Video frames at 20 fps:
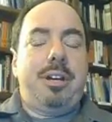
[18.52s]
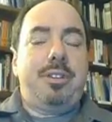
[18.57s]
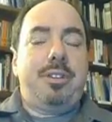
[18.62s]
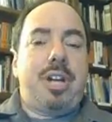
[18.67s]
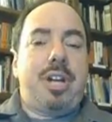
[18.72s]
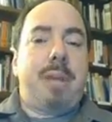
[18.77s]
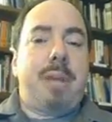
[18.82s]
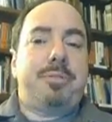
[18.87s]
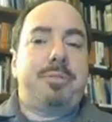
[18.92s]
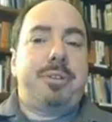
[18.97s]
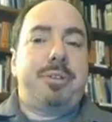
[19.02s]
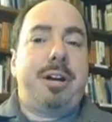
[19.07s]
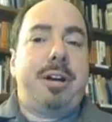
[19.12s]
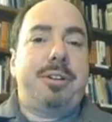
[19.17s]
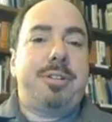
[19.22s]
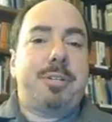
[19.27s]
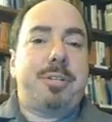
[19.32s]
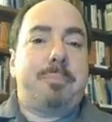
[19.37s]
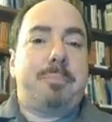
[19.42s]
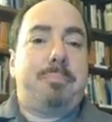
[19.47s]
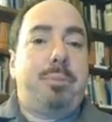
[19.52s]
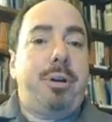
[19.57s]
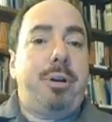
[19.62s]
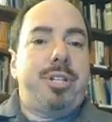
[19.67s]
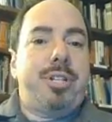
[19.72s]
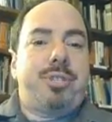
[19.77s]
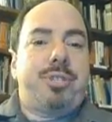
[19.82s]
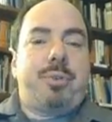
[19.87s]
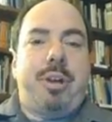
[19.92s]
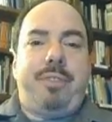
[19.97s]
Chapter 9 is a pretty
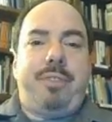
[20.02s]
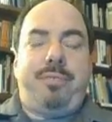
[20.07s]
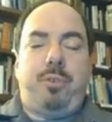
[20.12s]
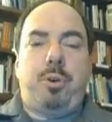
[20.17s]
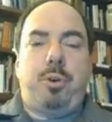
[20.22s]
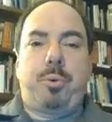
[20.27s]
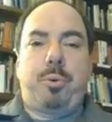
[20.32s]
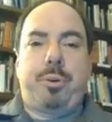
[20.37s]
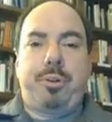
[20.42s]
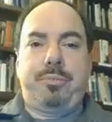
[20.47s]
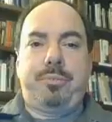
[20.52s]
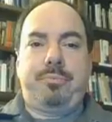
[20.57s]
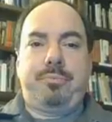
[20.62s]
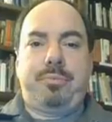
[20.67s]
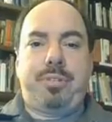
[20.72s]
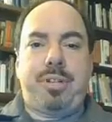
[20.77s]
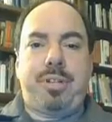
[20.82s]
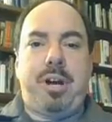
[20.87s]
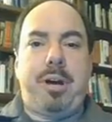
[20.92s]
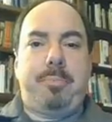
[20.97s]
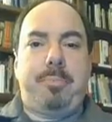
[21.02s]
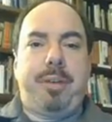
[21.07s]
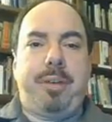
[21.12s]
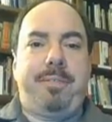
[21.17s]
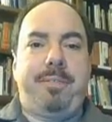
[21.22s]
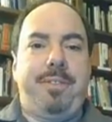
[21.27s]
straightforward topic.